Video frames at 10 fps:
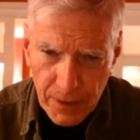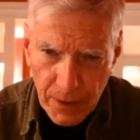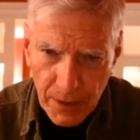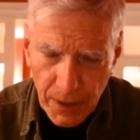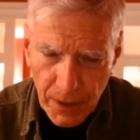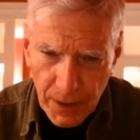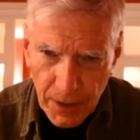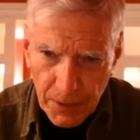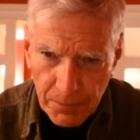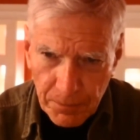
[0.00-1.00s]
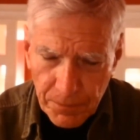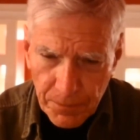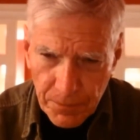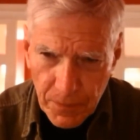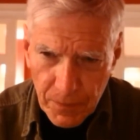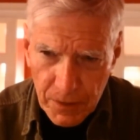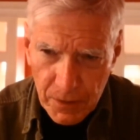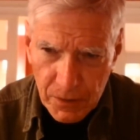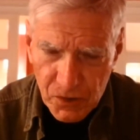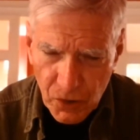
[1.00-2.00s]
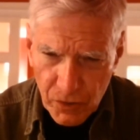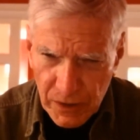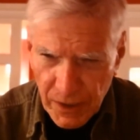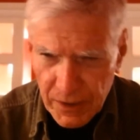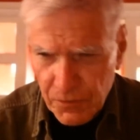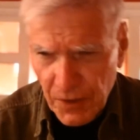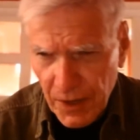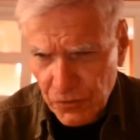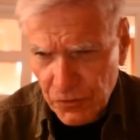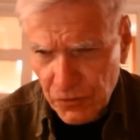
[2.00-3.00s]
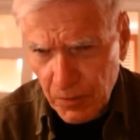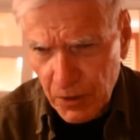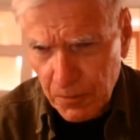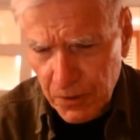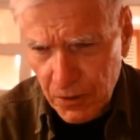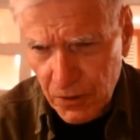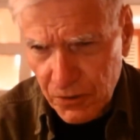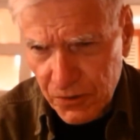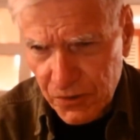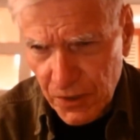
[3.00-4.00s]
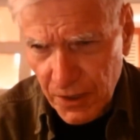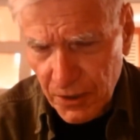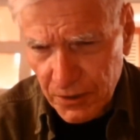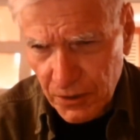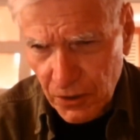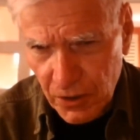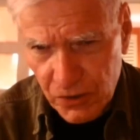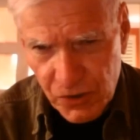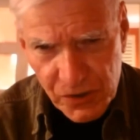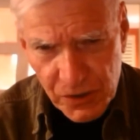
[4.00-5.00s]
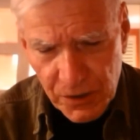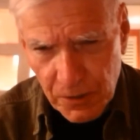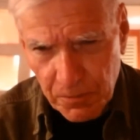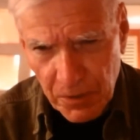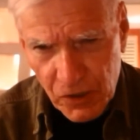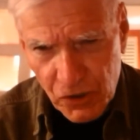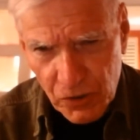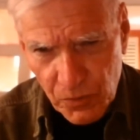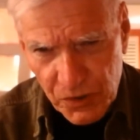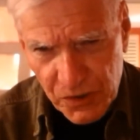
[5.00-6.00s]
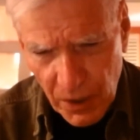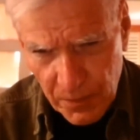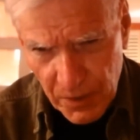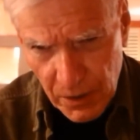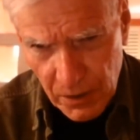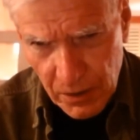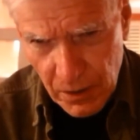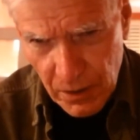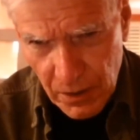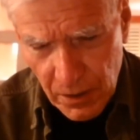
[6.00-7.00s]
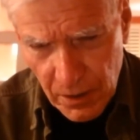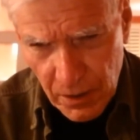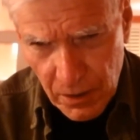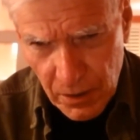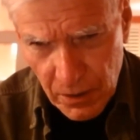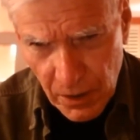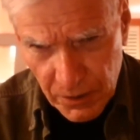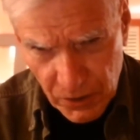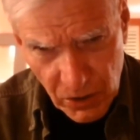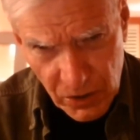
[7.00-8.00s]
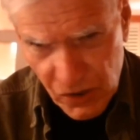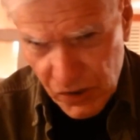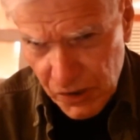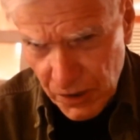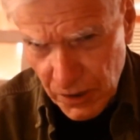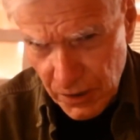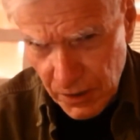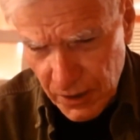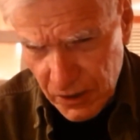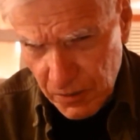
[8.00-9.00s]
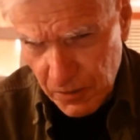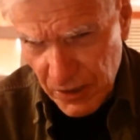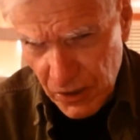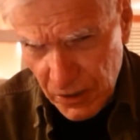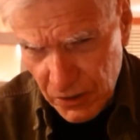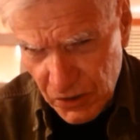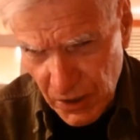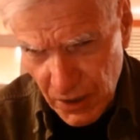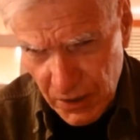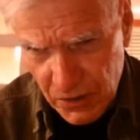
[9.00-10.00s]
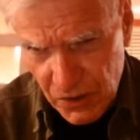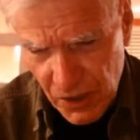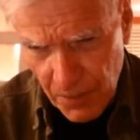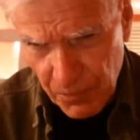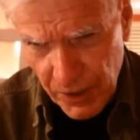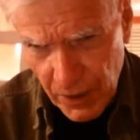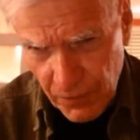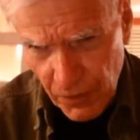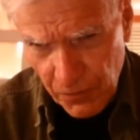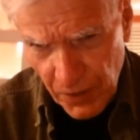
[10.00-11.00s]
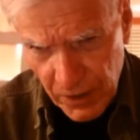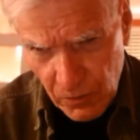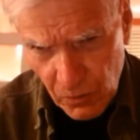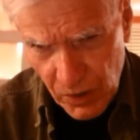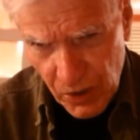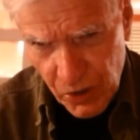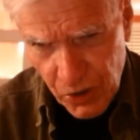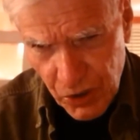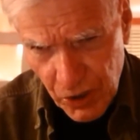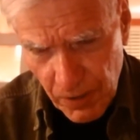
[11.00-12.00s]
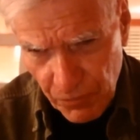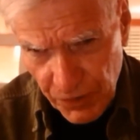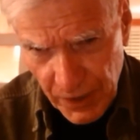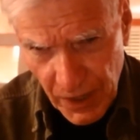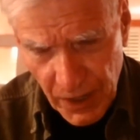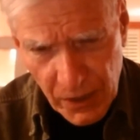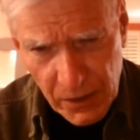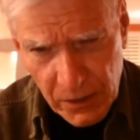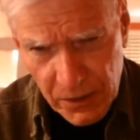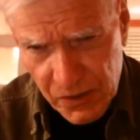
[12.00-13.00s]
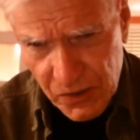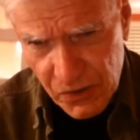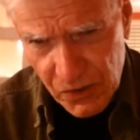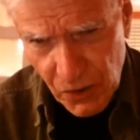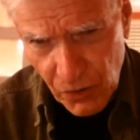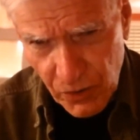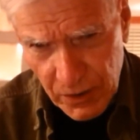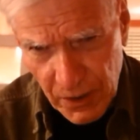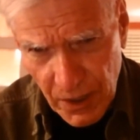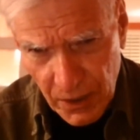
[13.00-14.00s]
Um, so in light of that dream, it appears that unconsciously the patient was coming, unconsciously expecting to get into something of a fight with the analyst, so he had